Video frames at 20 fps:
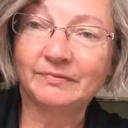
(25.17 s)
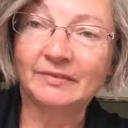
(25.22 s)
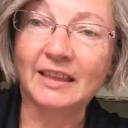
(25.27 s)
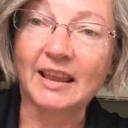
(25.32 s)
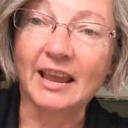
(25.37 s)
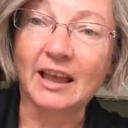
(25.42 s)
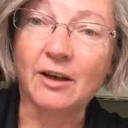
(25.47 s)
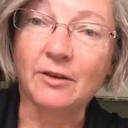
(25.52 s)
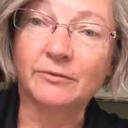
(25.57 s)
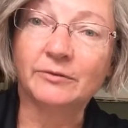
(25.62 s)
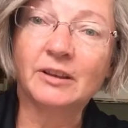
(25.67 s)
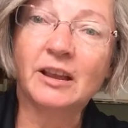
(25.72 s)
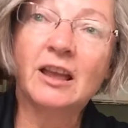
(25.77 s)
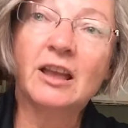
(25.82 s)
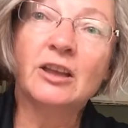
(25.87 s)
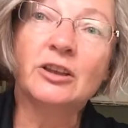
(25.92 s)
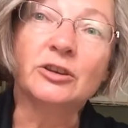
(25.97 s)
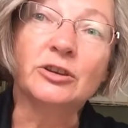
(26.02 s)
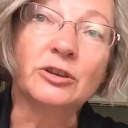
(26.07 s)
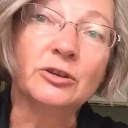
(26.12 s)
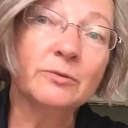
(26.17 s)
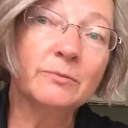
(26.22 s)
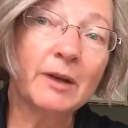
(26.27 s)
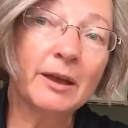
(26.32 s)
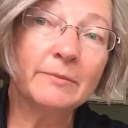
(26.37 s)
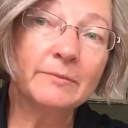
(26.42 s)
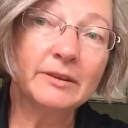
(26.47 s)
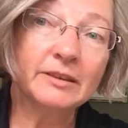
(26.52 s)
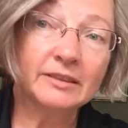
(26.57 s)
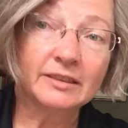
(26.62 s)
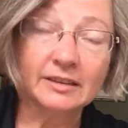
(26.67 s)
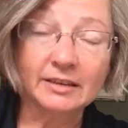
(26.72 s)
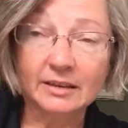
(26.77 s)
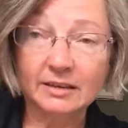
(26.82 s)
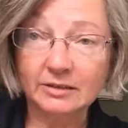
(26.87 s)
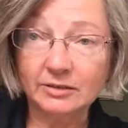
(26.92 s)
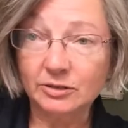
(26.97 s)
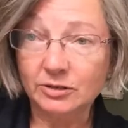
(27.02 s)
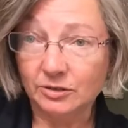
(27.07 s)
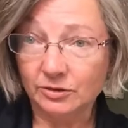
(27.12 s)
Now, you might be
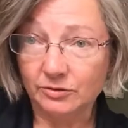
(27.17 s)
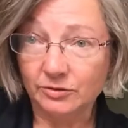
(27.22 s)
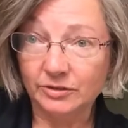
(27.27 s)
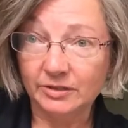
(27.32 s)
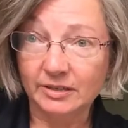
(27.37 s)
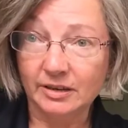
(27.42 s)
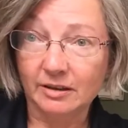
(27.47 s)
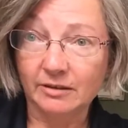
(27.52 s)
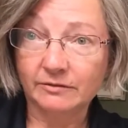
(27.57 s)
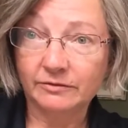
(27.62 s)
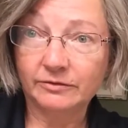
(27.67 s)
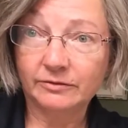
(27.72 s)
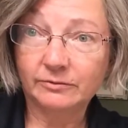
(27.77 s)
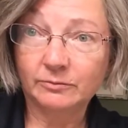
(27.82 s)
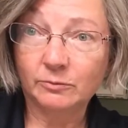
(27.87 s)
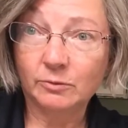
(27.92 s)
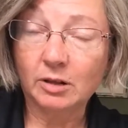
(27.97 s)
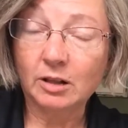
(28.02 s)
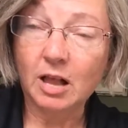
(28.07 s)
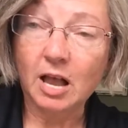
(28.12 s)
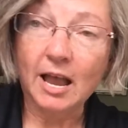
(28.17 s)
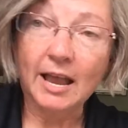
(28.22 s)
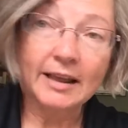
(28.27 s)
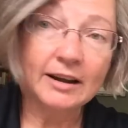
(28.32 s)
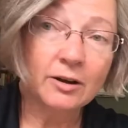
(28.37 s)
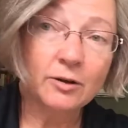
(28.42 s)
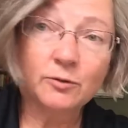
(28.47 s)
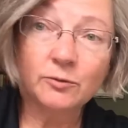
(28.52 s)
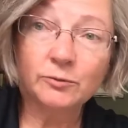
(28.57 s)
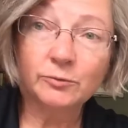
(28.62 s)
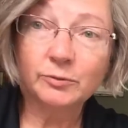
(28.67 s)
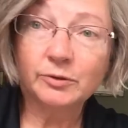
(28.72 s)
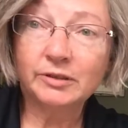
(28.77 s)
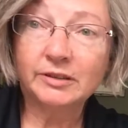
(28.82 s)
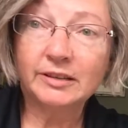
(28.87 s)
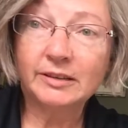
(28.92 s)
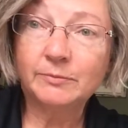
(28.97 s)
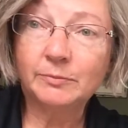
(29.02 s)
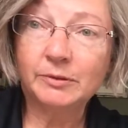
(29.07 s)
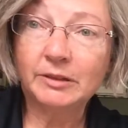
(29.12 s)
thinking to yourself, well, I don't
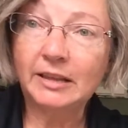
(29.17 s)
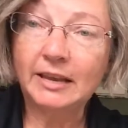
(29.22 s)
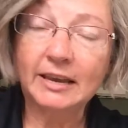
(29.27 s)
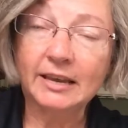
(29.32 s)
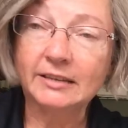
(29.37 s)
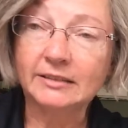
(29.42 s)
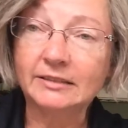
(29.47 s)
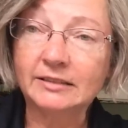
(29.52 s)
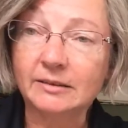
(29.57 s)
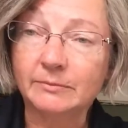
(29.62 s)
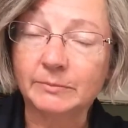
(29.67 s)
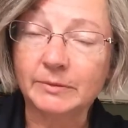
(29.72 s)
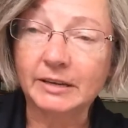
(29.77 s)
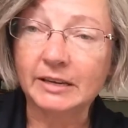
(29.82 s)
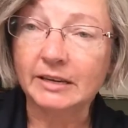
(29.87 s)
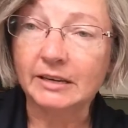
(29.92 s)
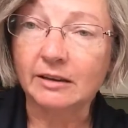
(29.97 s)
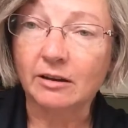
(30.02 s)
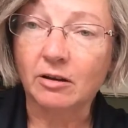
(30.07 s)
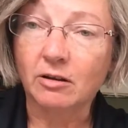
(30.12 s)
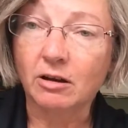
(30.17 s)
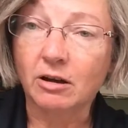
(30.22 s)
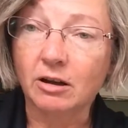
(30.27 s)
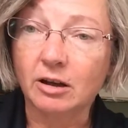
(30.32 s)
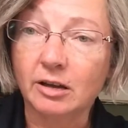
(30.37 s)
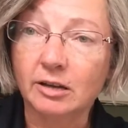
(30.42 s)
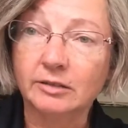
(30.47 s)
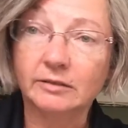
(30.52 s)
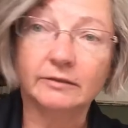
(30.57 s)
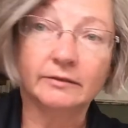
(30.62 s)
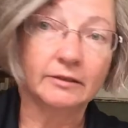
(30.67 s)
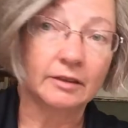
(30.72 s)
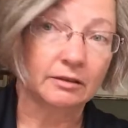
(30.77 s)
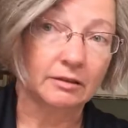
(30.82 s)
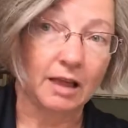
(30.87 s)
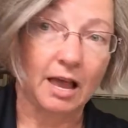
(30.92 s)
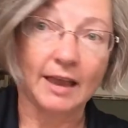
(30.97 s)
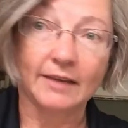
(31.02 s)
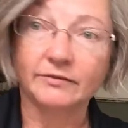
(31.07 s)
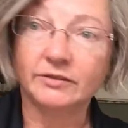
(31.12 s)
really plan to be on the
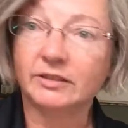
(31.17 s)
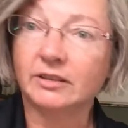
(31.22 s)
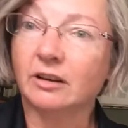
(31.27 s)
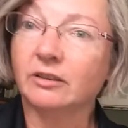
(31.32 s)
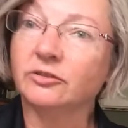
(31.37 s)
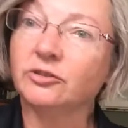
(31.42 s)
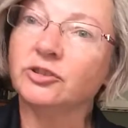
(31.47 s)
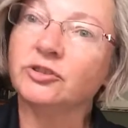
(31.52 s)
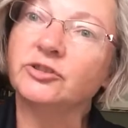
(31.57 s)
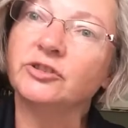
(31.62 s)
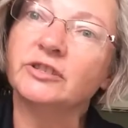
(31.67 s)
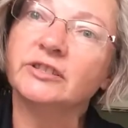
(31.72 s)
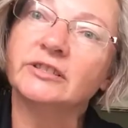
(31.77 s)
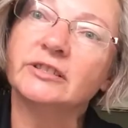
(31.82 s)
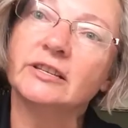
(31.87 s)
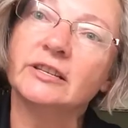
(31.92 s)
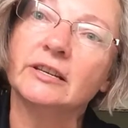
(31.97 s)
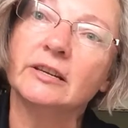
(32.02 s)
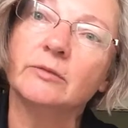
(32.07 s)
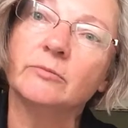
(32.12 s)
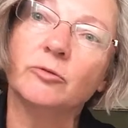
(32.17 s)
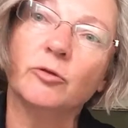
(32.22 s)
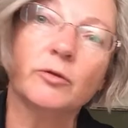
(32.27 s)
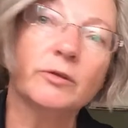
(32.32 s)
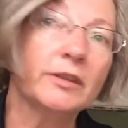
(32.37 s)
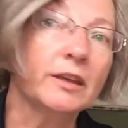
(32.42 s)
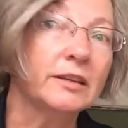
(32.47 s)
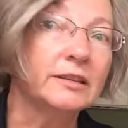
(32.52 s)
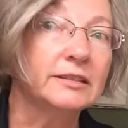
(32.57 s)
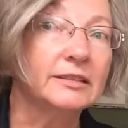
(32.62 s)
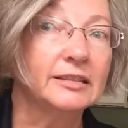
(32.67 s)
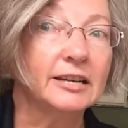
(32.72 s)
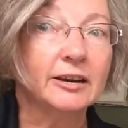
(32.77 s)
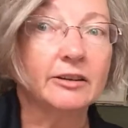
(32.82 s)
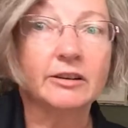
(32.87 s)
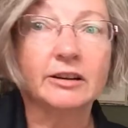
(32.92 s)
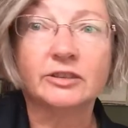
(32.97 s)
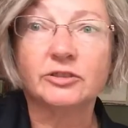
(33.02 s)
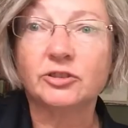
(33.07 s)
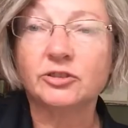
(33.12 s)
livestock judging team or the
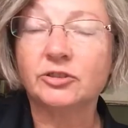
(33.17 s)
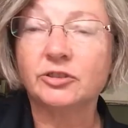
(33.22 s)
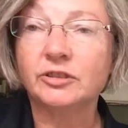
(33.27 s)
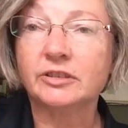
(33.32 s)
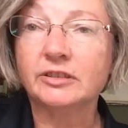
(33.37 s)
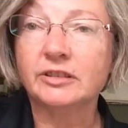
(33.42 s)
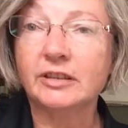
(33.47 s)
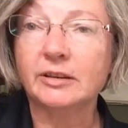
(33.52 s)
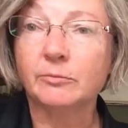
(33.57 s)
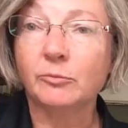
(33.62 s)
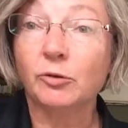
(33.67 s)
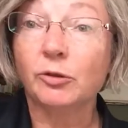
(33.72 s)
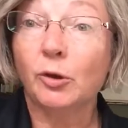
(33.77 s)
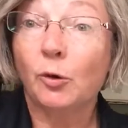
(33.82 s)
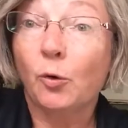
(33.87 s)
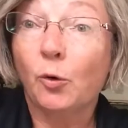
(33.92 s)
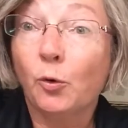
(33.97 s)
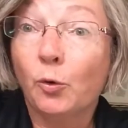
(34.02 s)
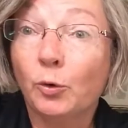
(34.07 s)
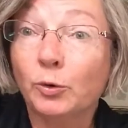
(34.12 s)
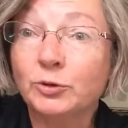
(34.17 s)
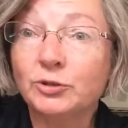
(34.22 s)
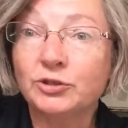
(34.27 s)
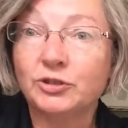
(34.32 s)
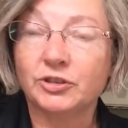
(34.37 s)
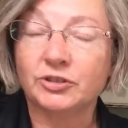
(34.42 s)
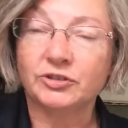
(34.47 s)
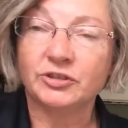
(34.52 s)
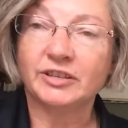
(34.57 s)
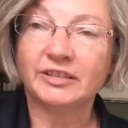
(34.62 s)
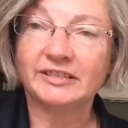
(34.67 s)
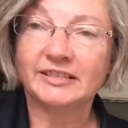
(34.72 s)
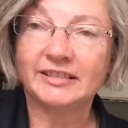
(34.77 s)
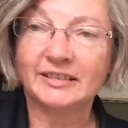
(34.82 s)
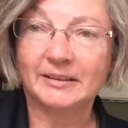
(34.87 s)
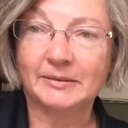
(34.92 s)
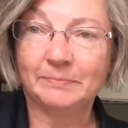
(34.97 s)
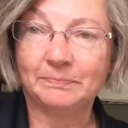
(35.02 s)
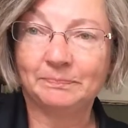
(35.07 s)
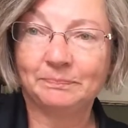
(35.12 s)
dairy judging team or the horse judging
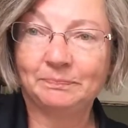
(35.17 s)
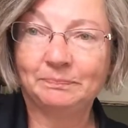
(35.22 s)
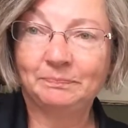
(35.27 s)
team.